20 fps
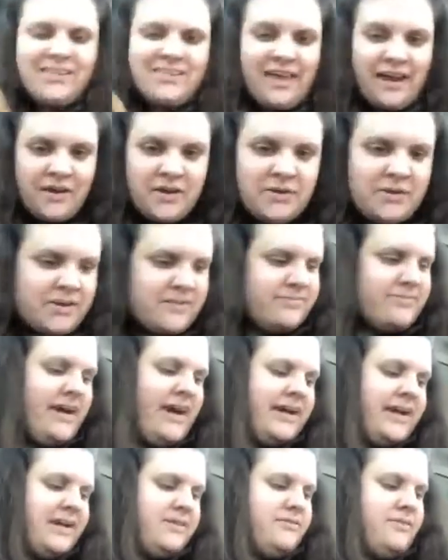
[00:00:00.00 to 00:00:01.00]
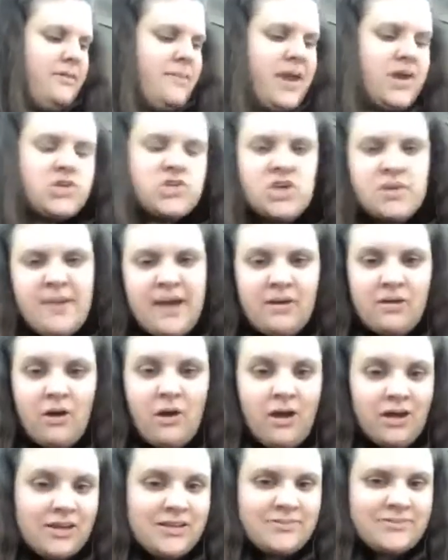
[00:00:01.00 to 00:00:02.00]
There you can find information about
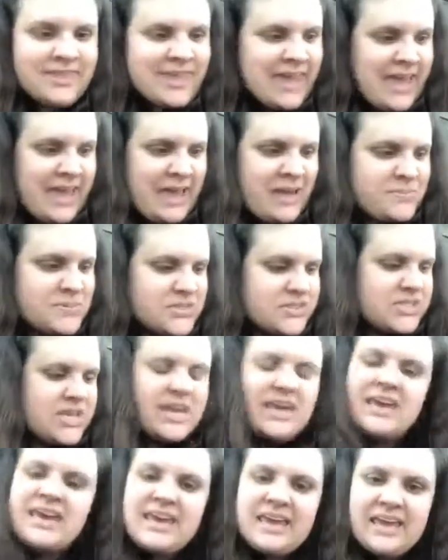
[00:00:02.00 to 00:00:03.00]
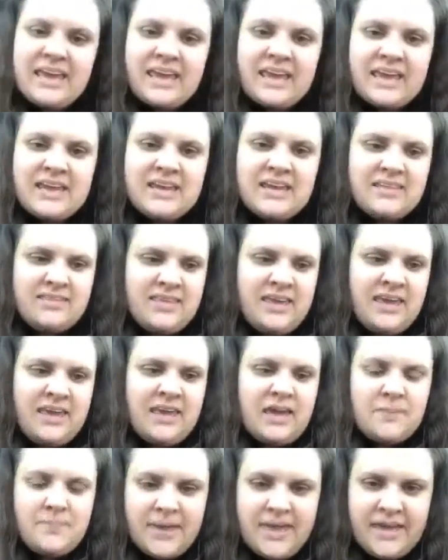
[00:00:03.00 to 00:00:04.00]
all of the camps in
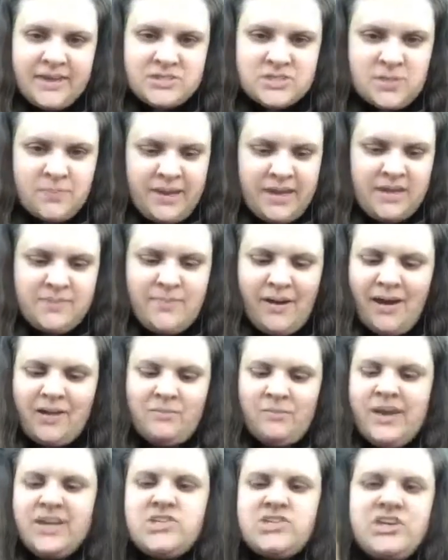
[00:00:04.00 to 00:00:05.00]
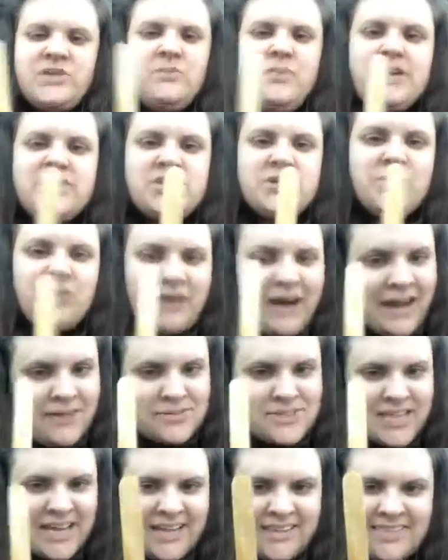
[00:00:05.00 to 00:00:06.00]
the Peaks to Piedmont region. We do
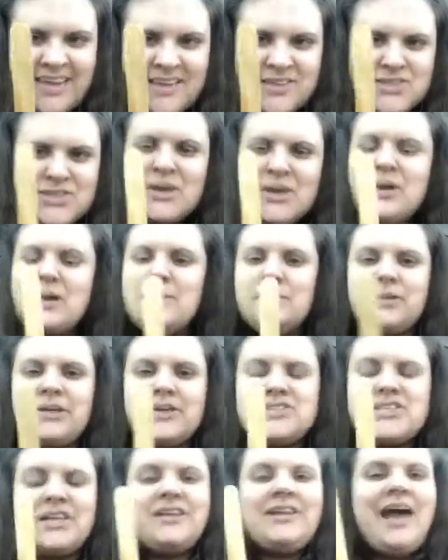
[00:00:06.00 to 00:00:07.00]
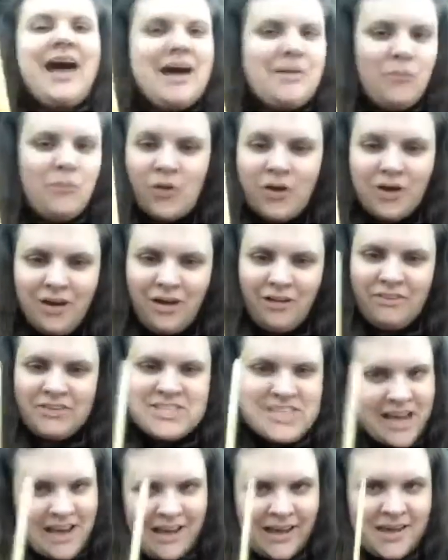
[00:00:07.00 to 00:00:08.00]
crafts like this, plus a lot more all the
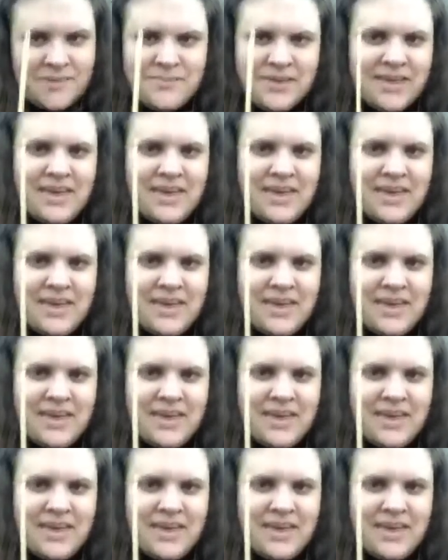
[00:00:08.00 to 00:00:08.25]
time.